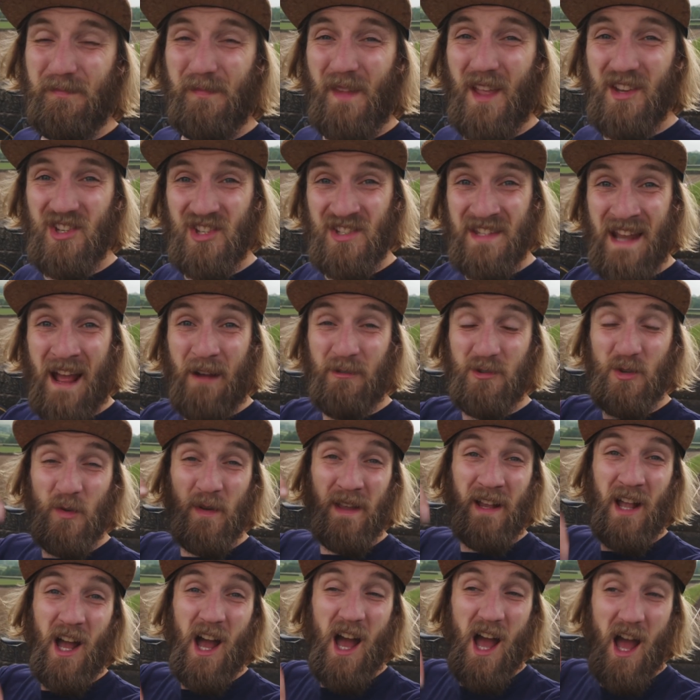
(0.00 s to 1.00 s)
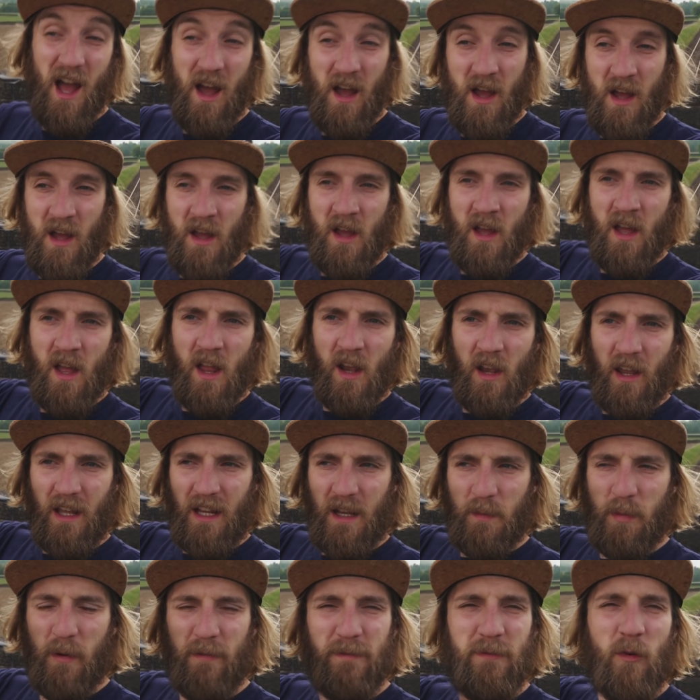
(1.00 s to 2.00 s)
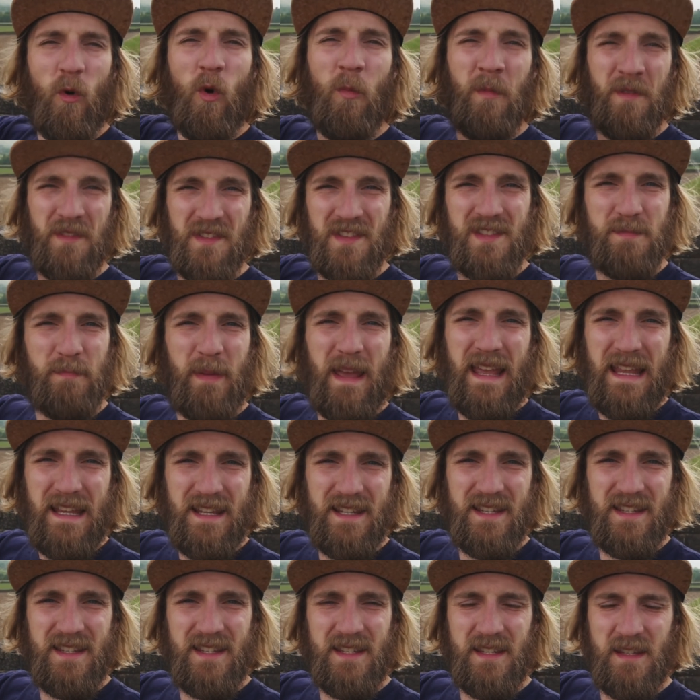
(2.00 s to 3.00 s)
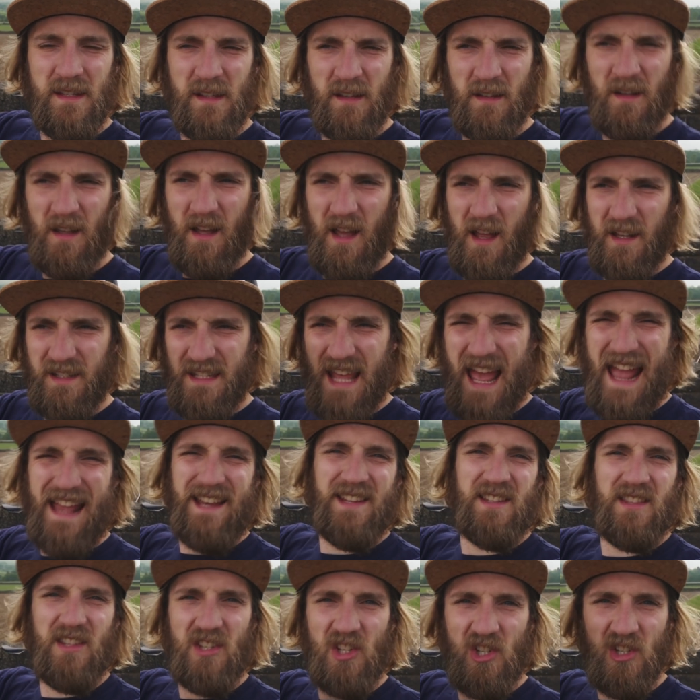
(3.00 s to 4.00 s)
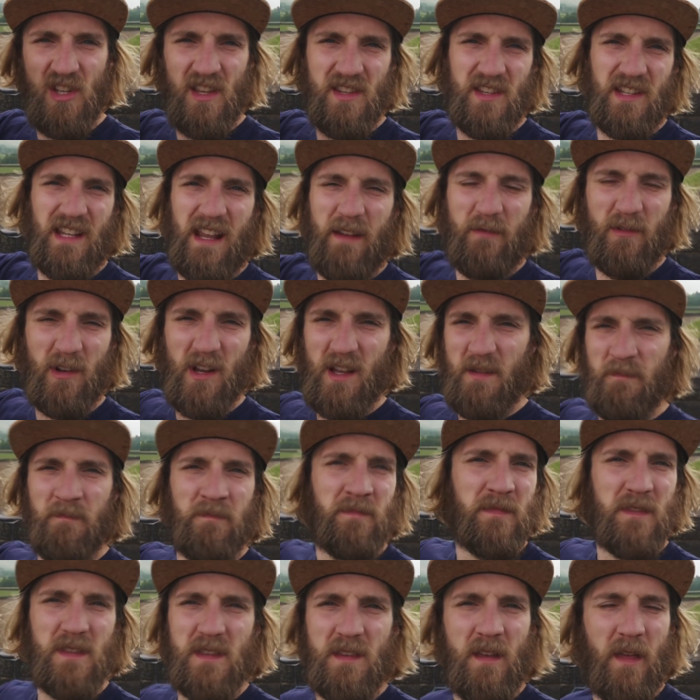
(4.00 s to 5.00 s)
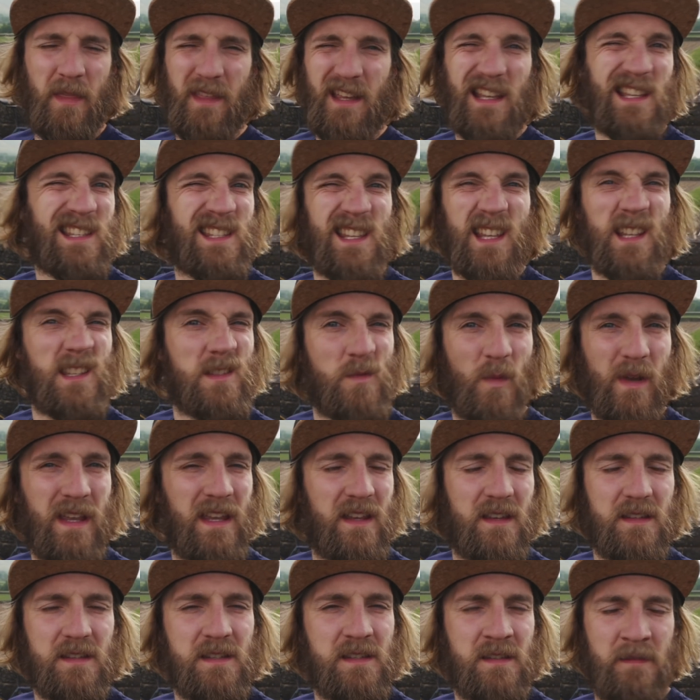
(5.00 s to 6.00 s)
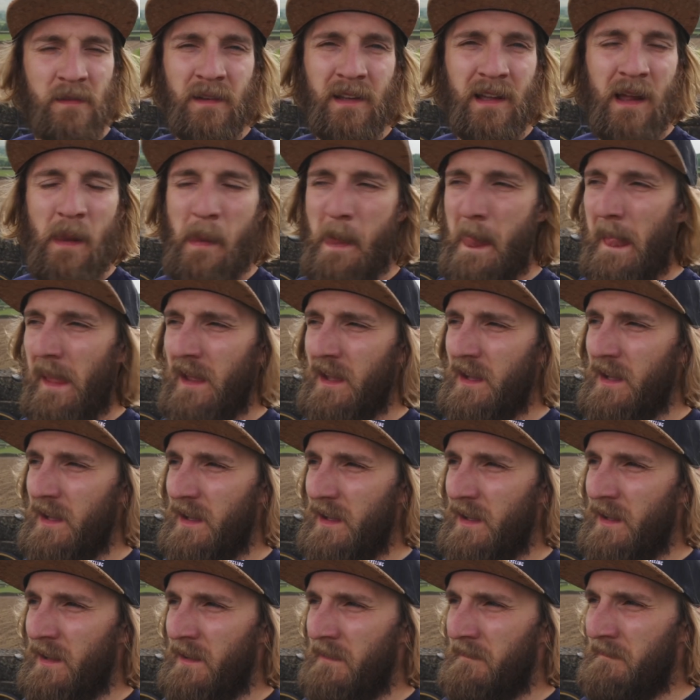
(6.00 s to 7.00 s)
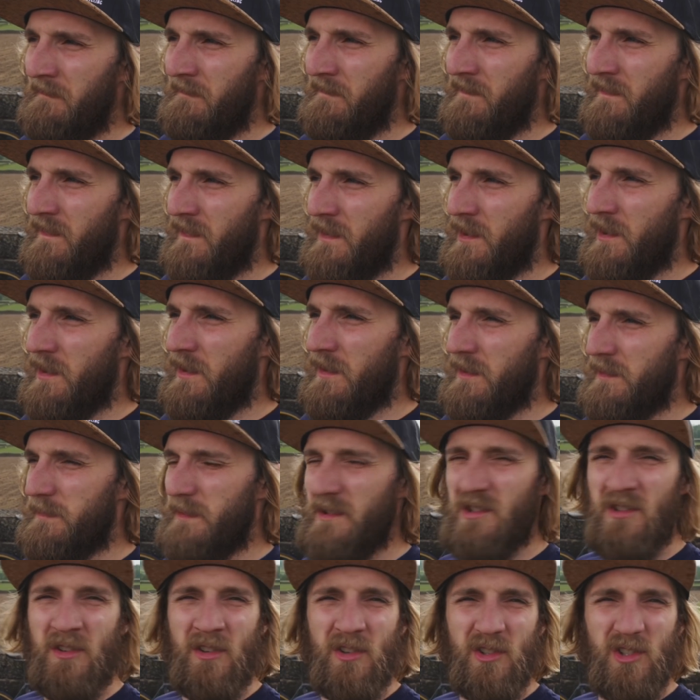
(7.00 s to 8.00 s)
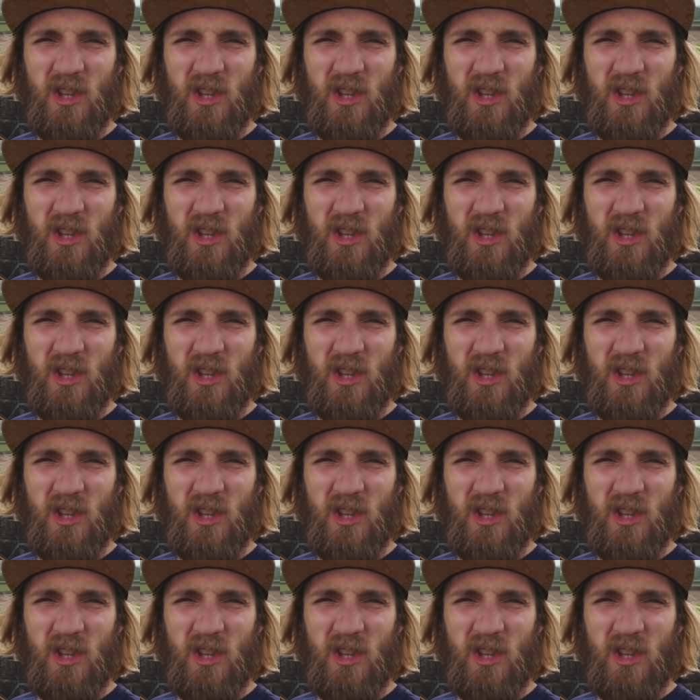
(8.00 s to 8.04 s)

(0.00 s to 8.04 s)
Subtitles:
She's now doing her performance piece, a test that she does every I think 6 weeks, something like that. She's been doing